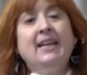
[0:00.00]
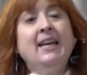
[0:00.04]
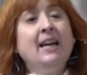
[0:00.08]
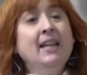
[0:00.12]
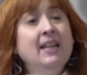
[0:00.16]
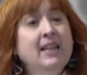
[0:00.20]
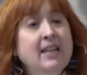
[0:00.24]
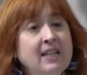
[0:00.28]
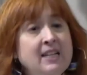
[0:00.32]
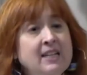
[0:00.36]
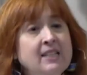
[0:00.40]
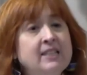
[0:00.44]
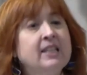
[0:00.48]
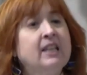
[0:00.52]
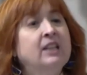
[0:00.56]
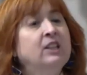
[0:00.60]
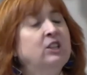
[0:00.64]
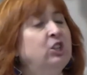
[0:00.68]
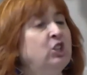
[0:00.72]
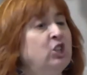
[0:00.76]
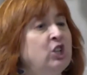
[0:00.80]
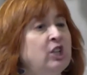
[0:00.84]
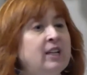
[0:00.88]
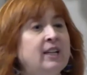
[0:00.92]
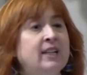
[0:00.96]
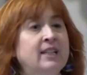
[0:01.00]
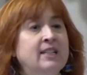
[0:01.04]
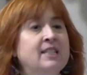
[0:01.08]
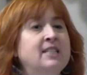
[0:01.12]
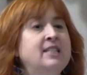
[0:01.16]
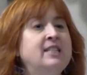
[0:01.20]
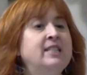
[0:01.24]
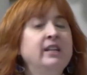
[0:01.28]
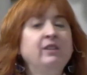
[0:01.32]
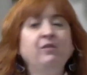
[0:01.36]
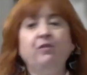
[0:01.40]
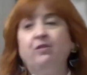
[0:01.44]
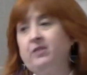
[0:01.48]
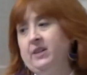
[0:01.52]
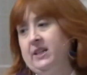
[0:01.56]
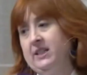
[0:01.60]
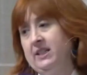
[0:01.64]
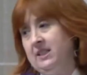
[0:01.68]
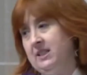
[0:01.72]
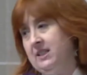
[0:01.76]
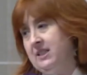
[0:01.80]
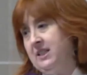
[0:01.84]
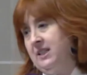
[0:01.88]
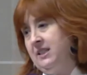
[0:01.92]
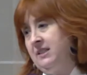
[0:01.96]
Beginnings look
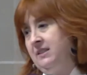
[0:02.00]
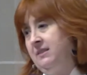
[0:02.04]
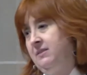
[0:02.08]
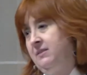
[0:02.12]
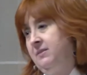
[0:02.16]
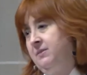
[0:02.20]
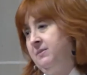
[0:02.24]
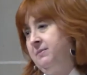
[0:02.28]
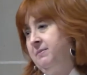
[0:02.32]
different,